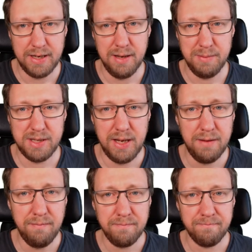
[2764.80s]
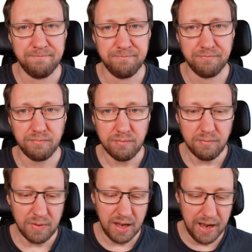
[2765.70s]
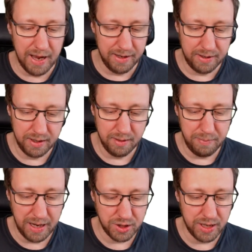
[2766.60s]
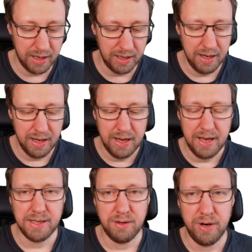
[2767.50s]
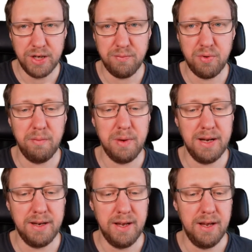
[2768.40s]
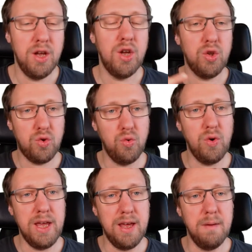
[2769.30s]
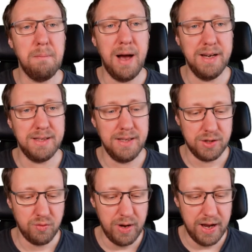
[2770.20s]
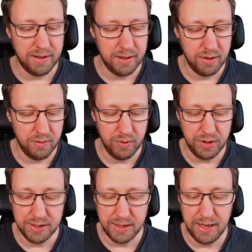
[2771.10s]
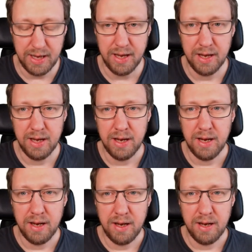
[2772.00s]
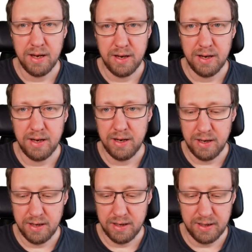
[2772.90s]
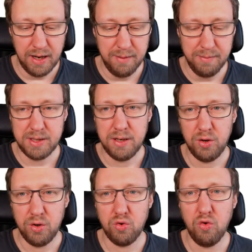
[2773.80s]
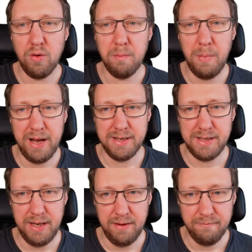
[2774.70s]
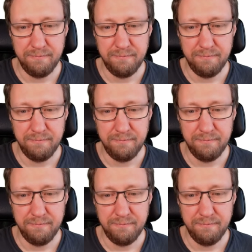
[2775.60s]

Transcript: times E. And the bad channel has erasure probability 2E minus E squared, which is E times 2 minus E.